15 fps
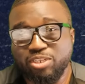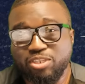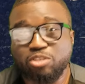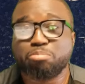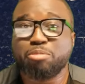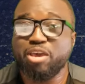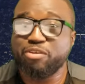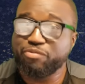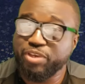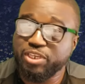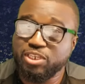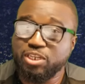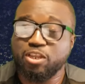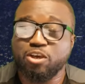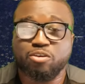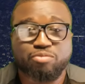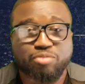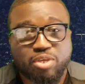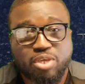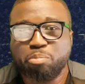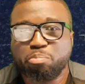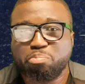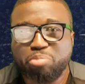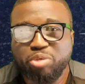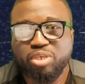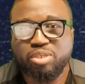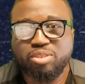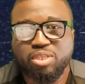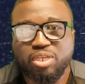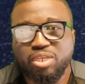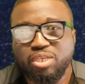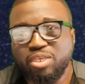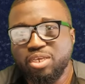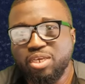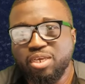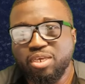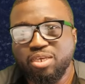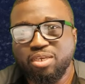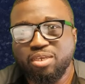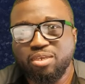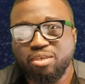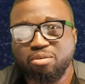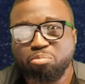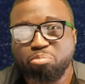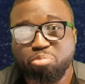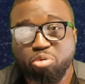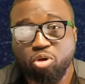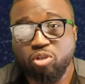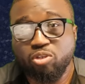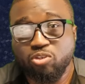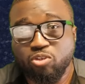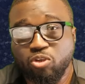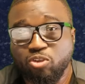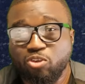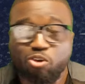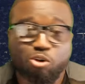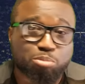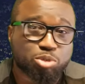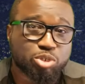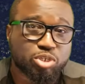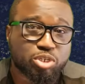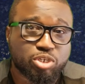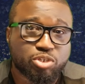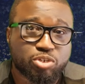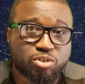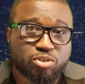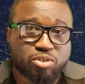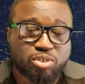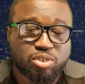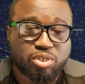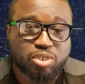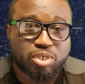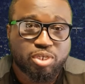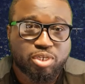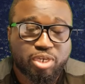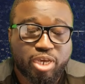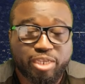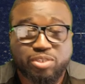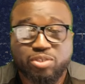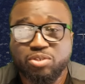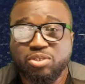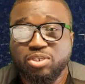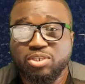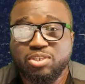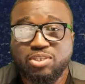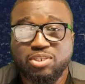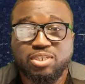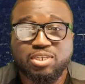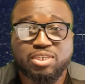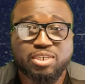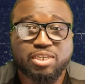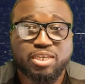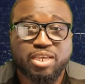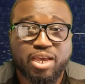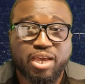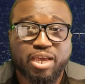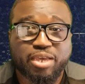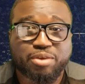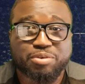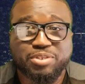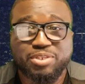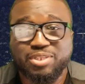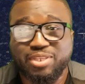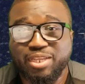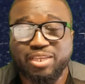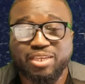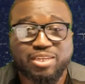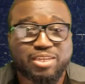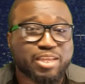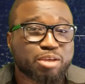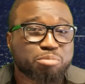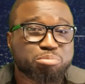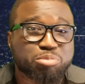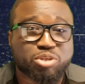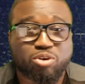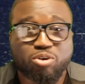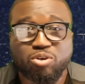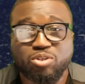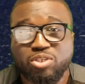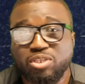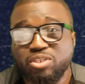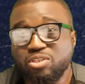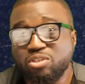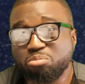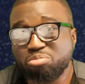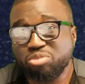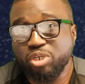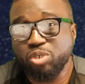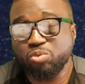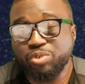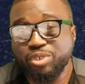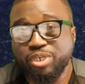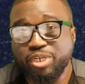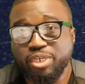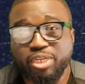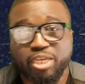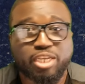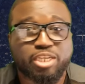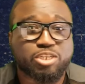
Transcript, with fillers: this. My first love. The big thing here boils on communication. As you can see, the guy was thinking that because he's the breadwinner that